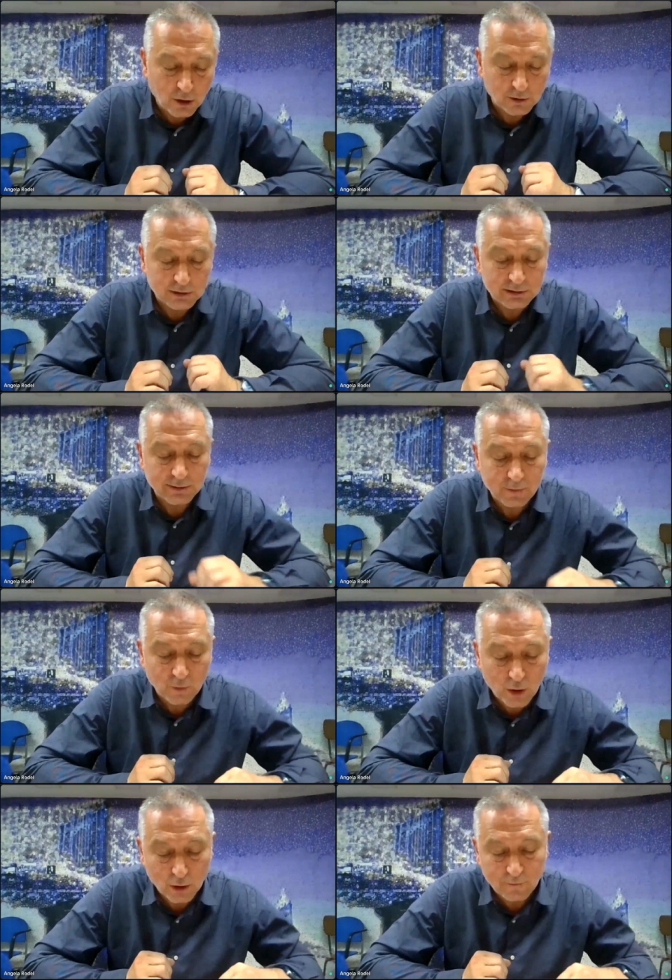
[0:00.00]
the horrors of
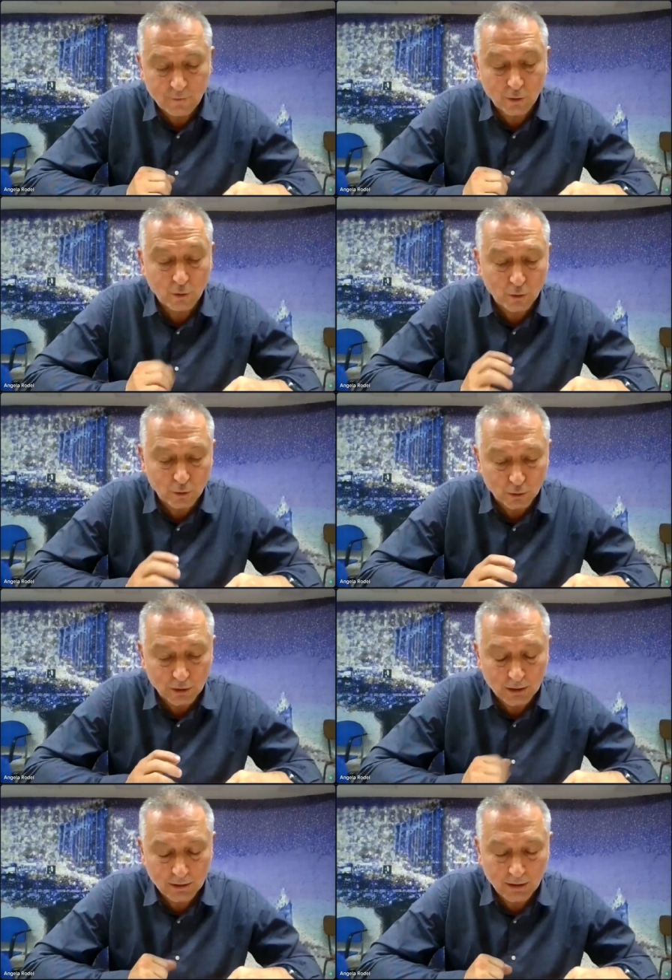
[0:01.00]
war for good.
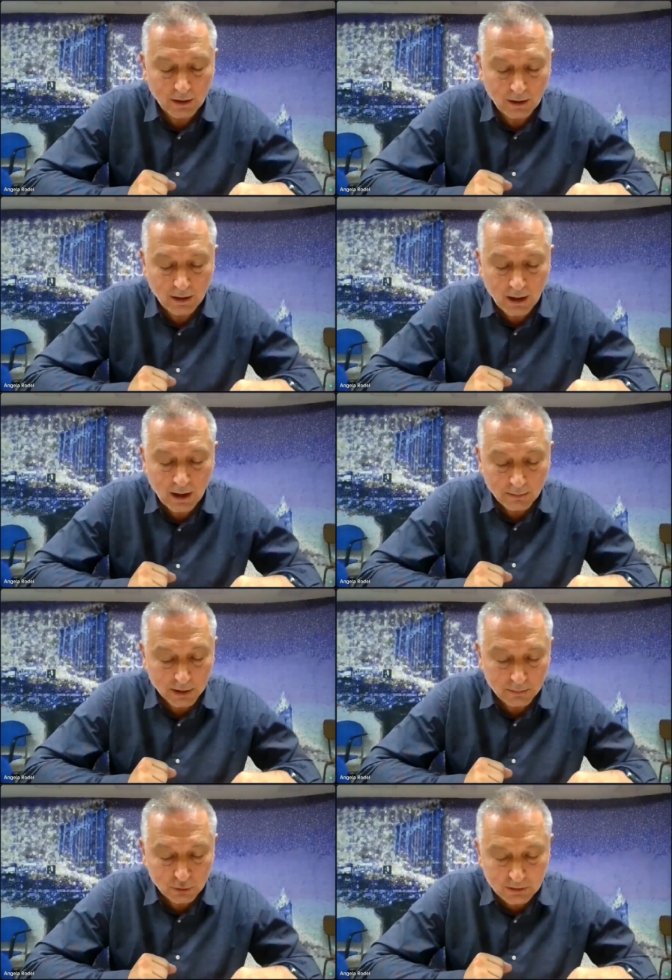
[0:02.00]

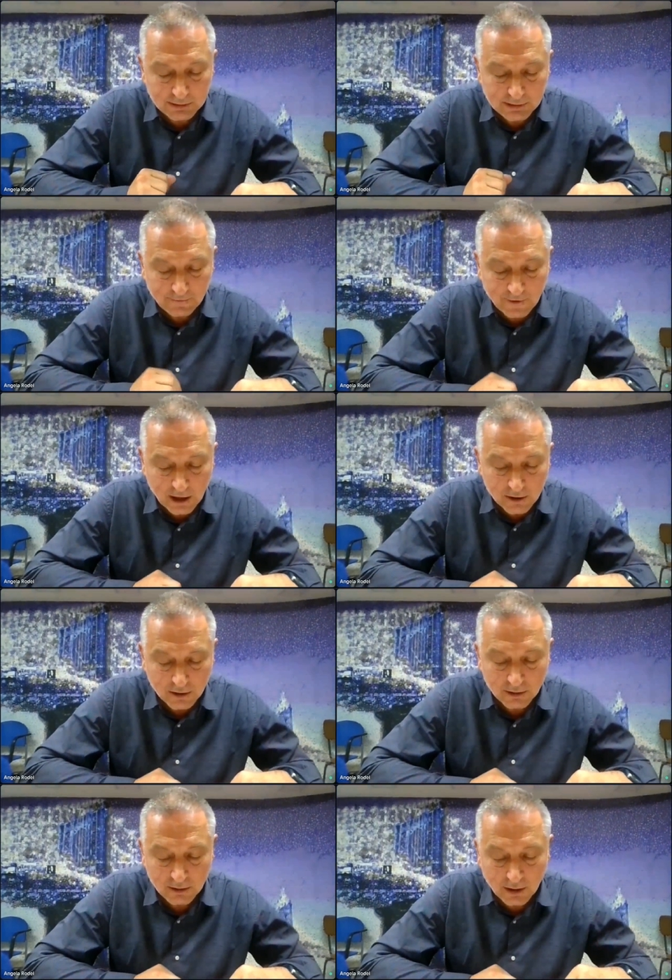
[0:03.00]
But Putin's
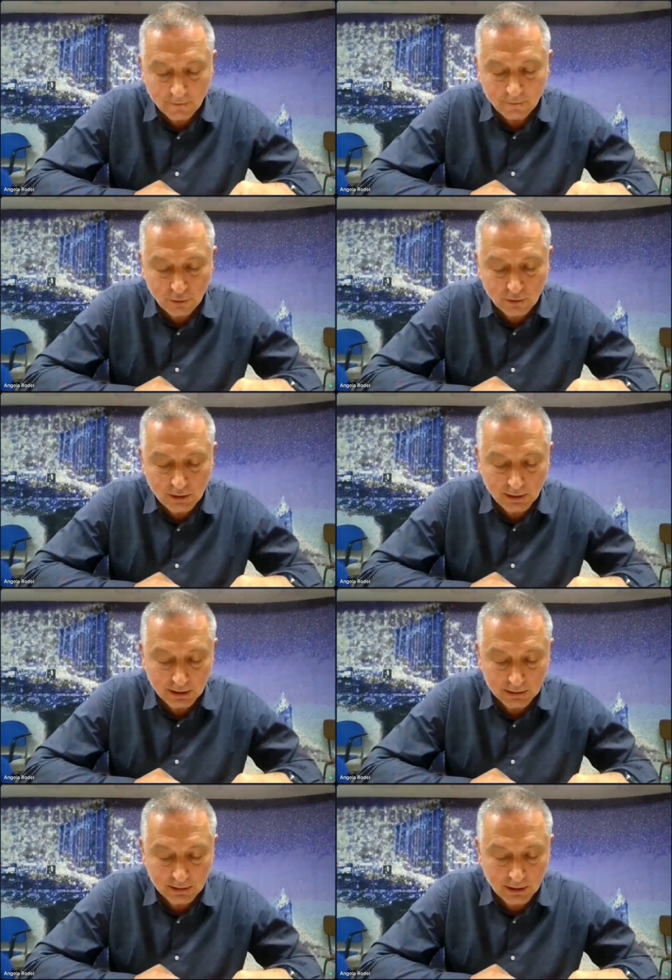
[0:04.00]
invasion of
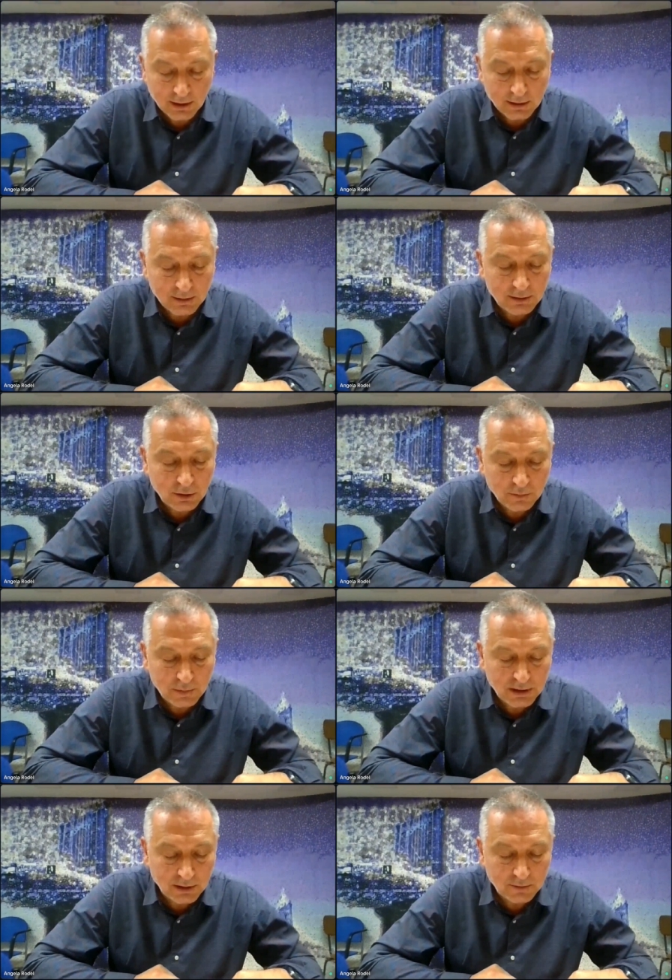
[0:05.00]
Ukraine did
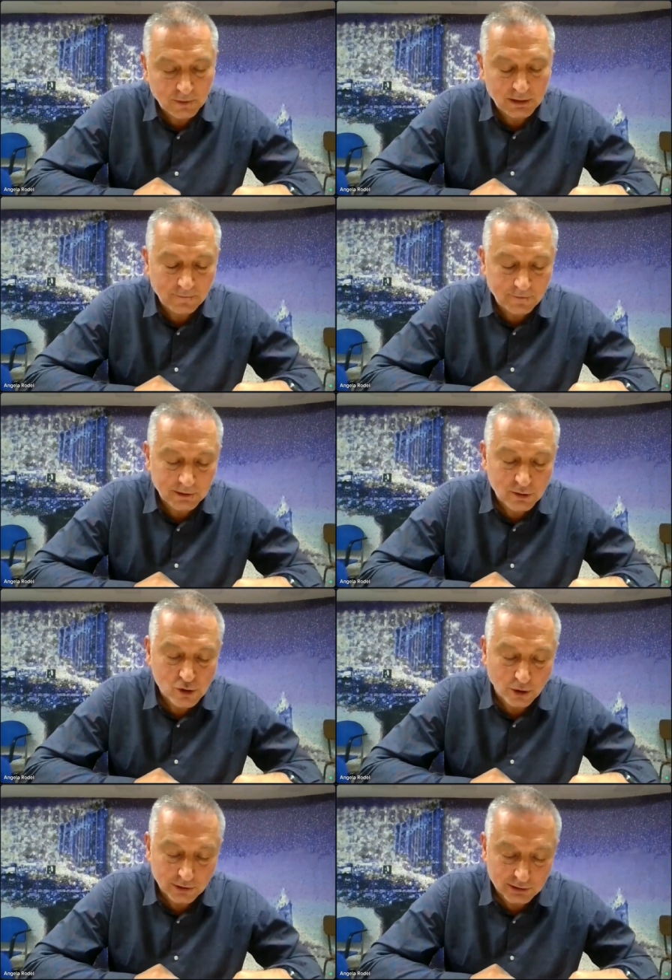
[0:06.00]
not begin with the
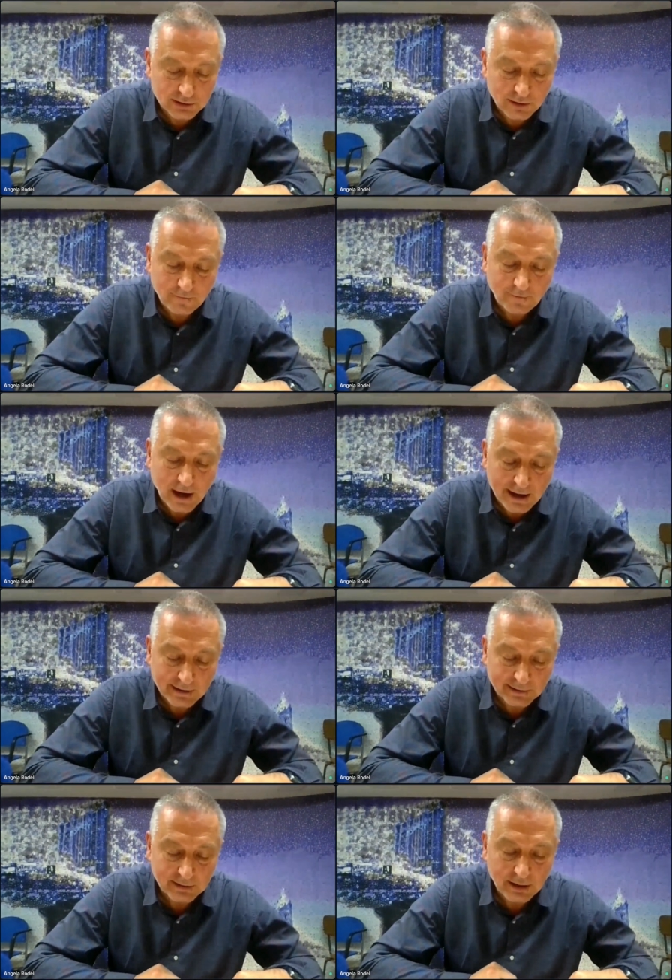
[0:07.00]
first shots
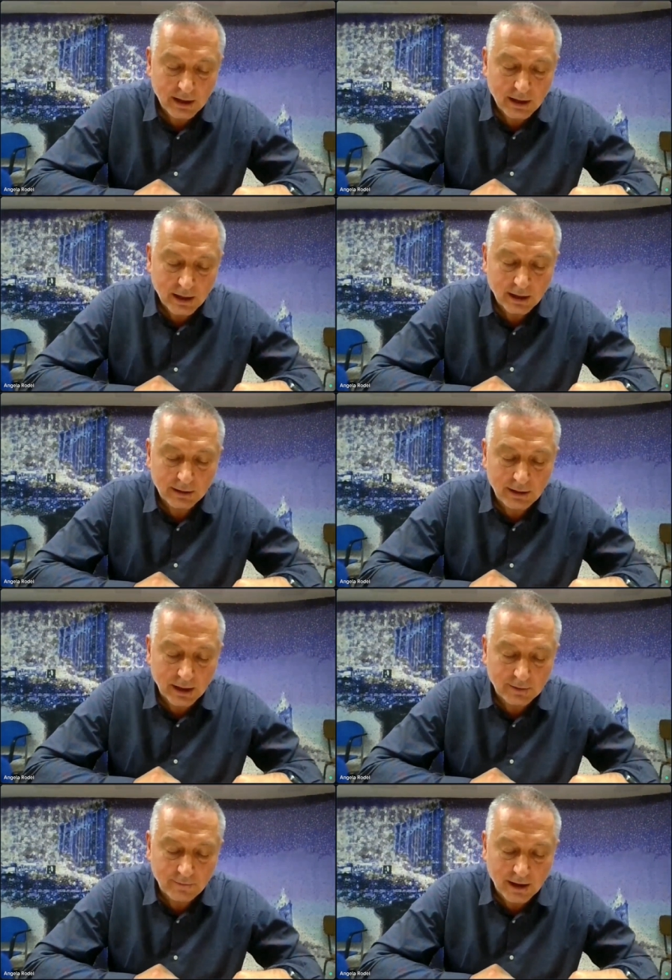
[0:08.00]
fired and
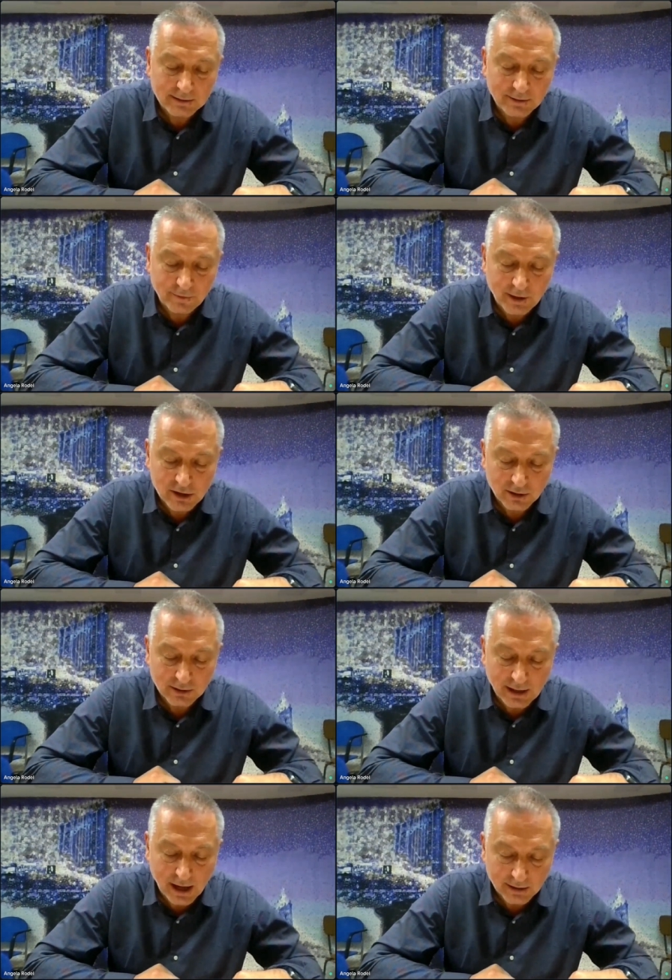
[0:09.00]
the advance of
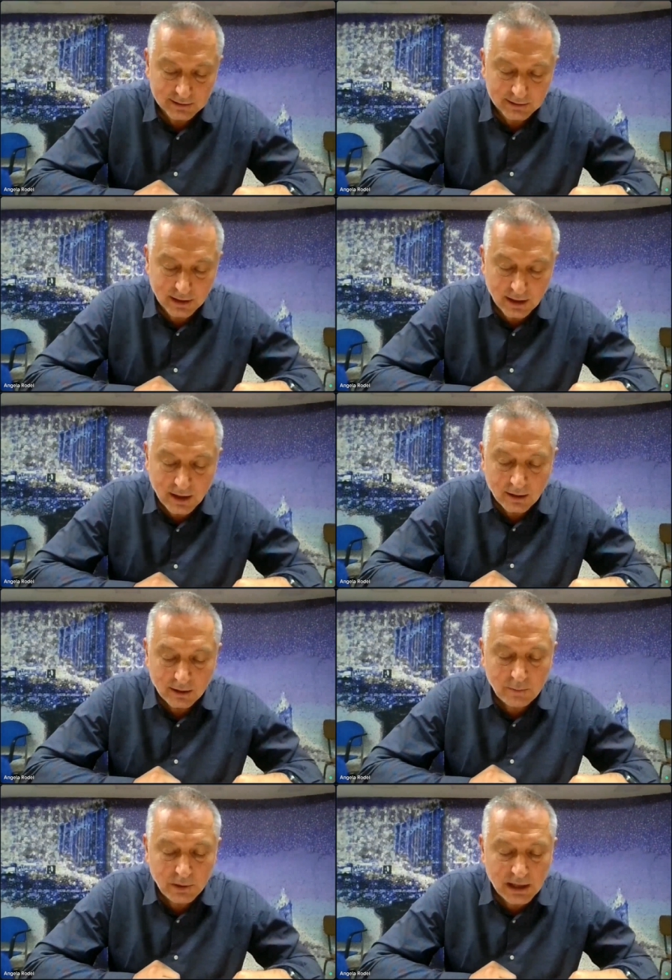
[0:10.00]
Russian tanks.
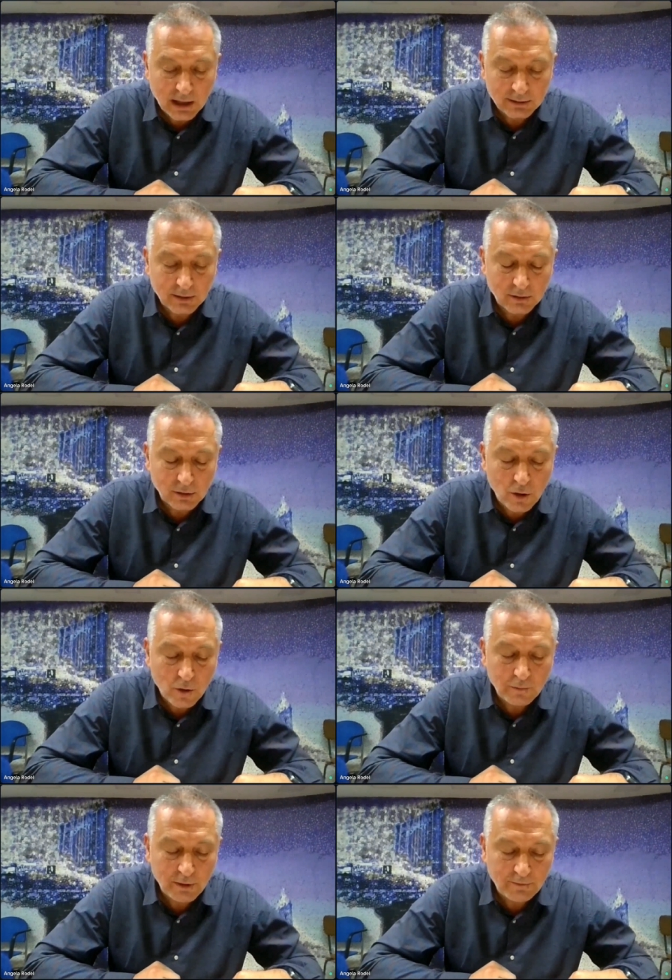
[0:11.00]
It began
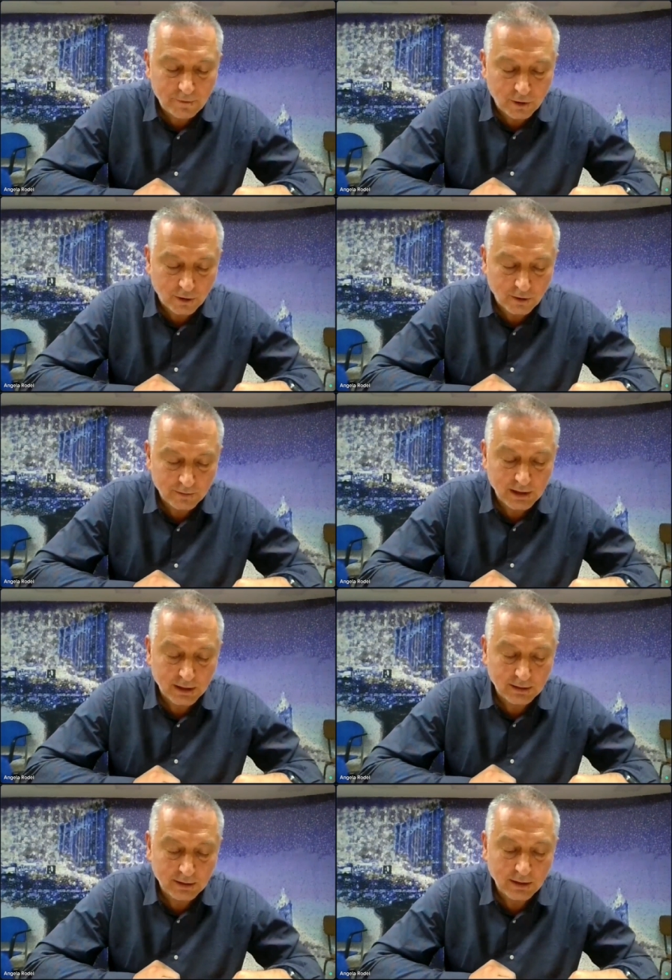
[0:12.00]
long before
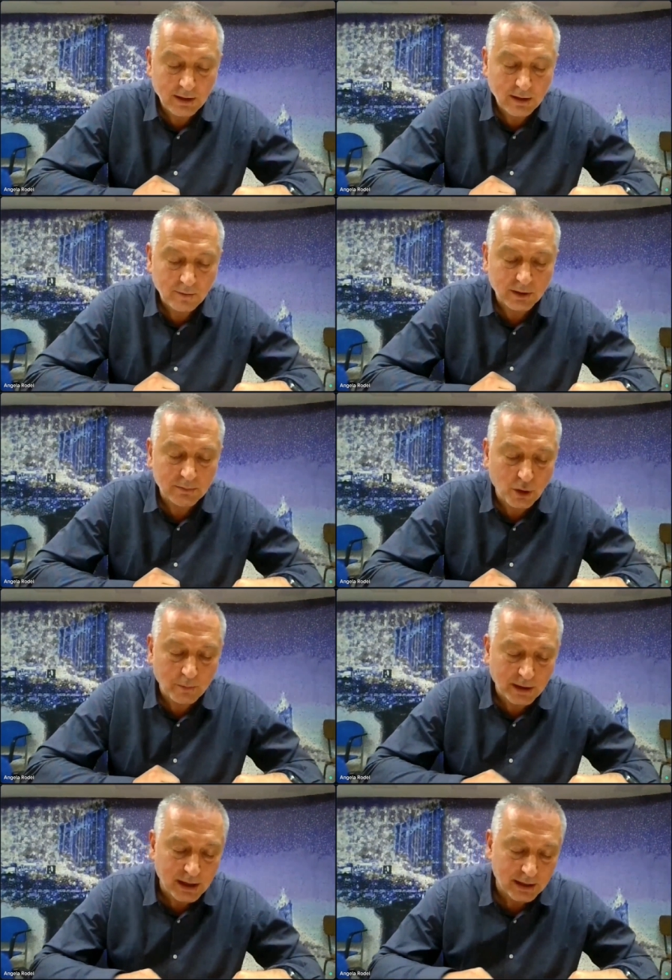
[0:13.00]
that with
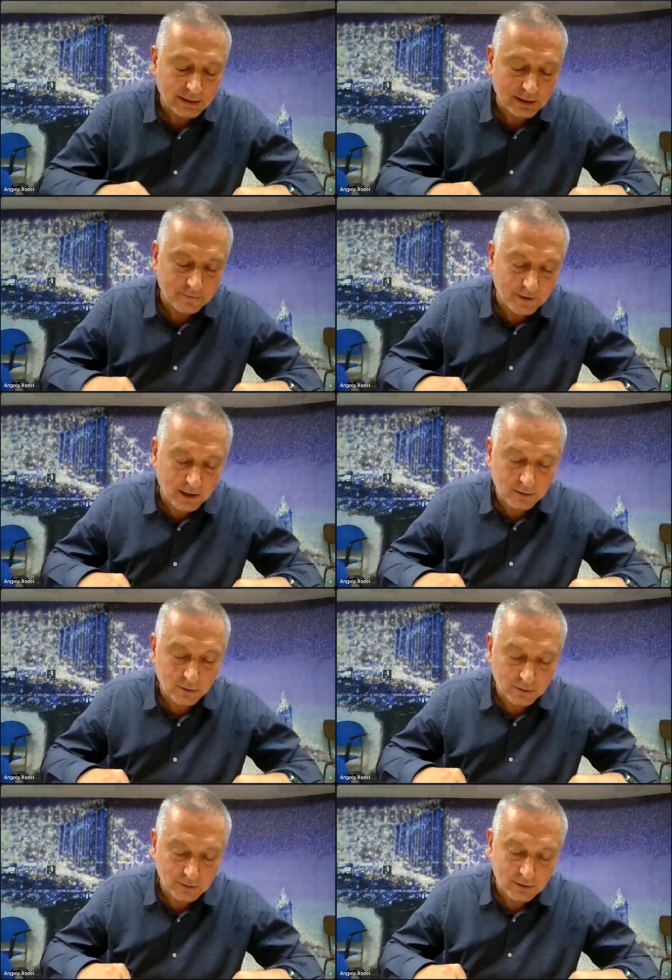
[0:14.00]
propaganda and fake
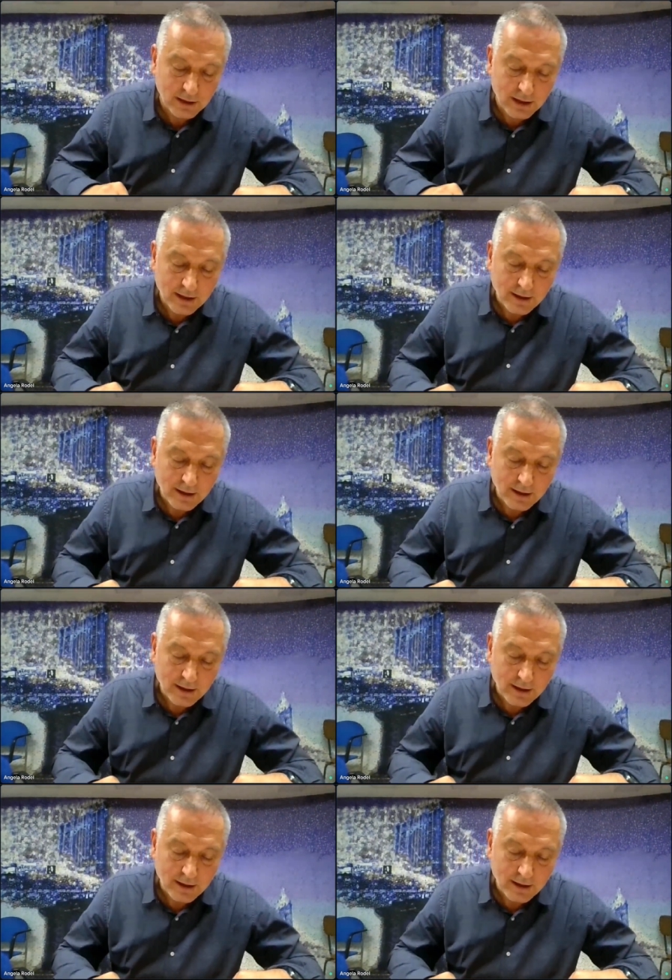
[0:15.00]
news.